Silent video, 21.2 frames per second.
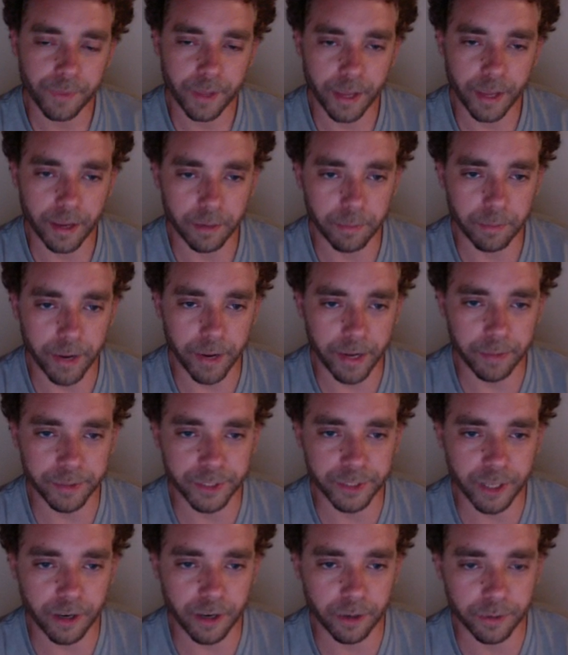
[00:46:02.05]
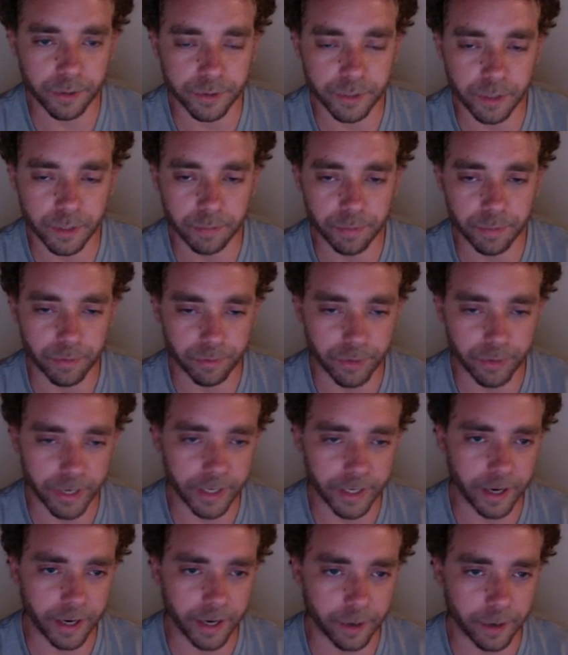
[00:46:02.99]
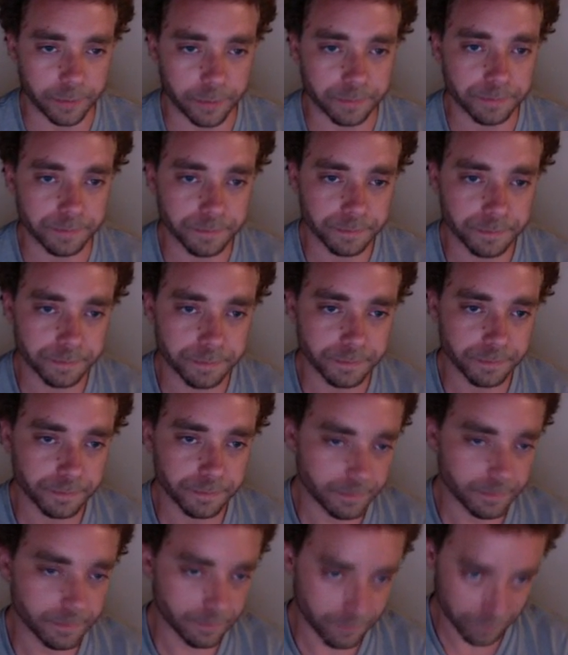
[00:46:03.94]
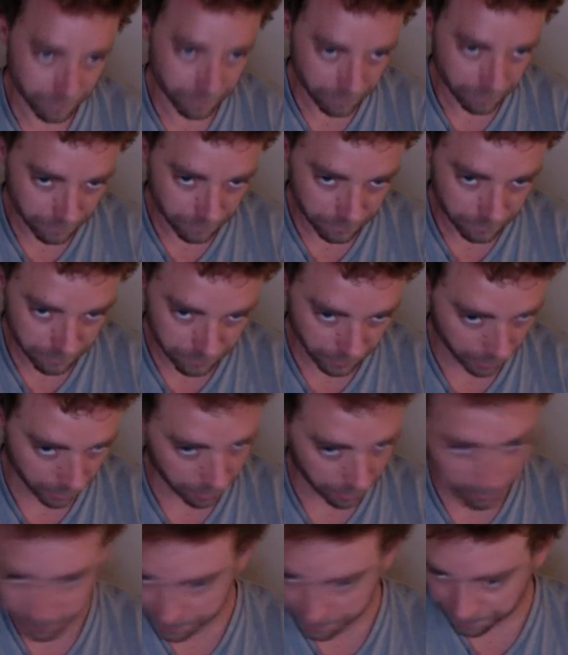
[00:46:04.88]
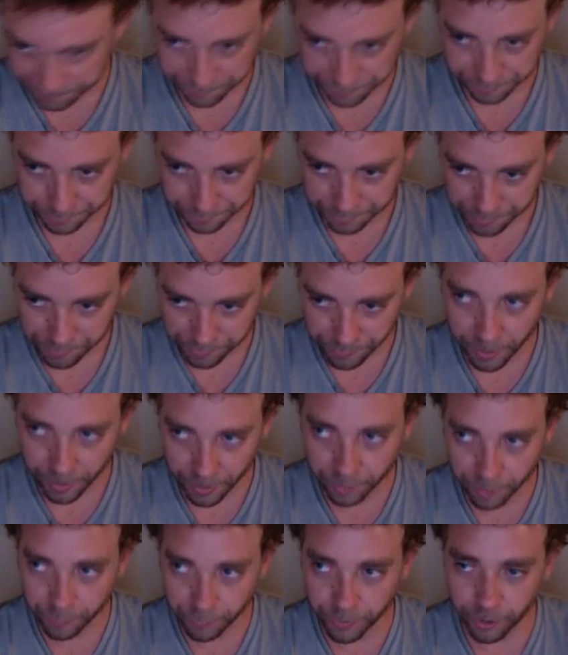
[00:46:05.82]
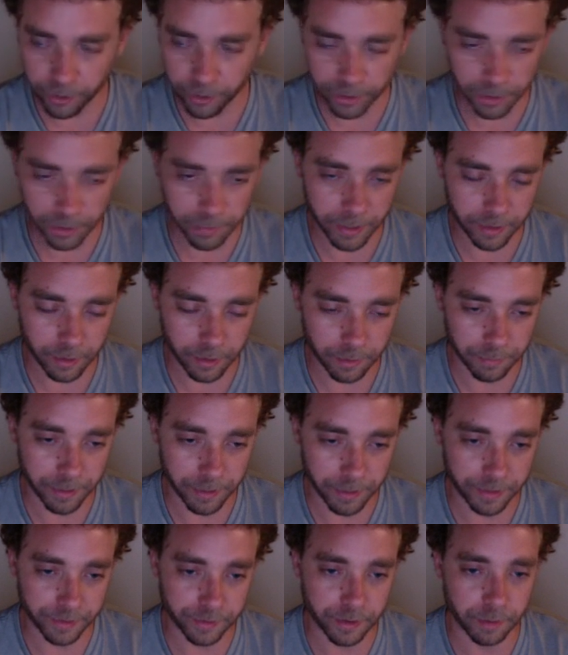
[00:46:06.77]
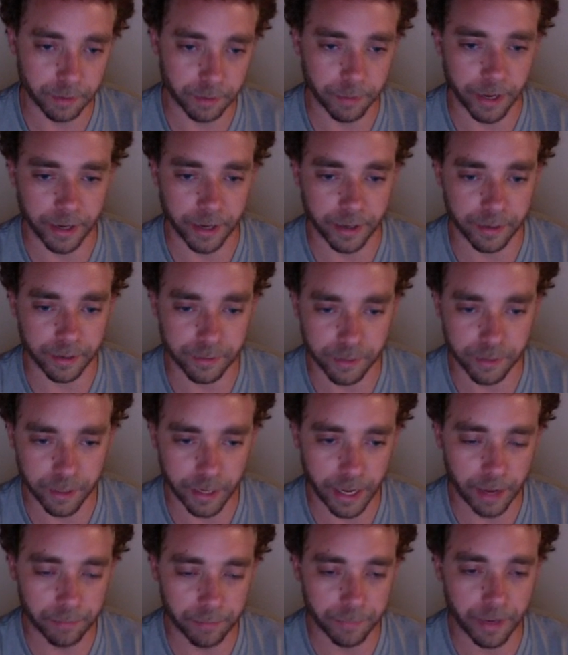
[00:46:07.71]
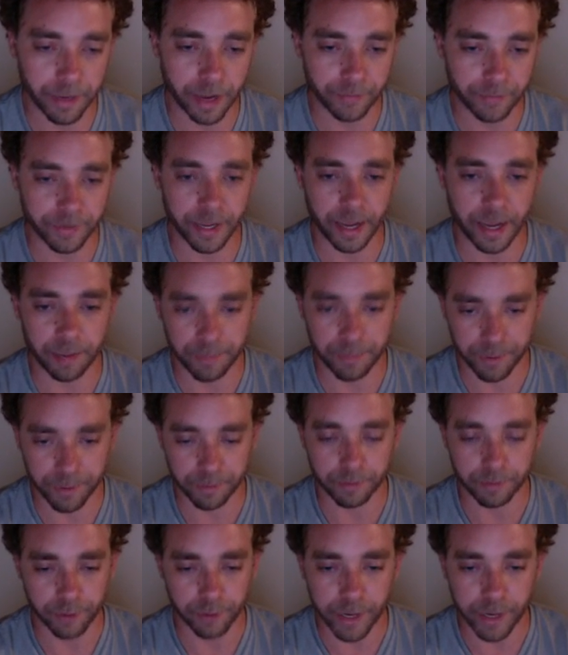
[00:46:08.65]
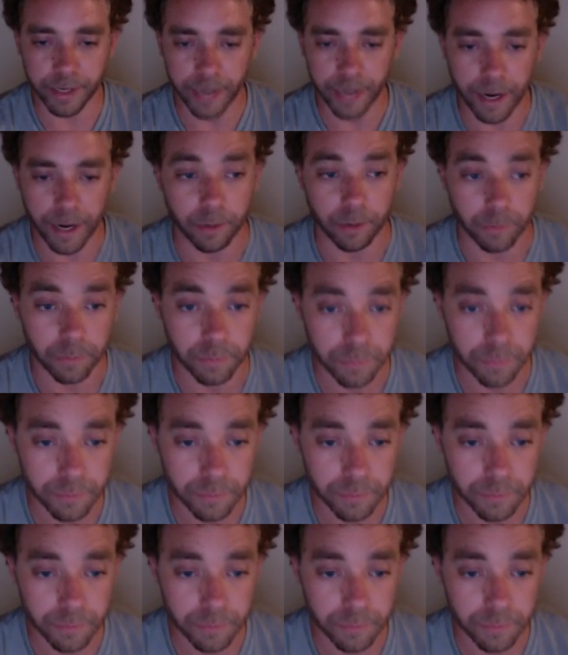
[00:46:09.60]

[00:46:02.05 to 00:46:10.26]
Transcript: And Manny Machado is up right now. And if we are going to make this comeback, it's going to have to happen right now.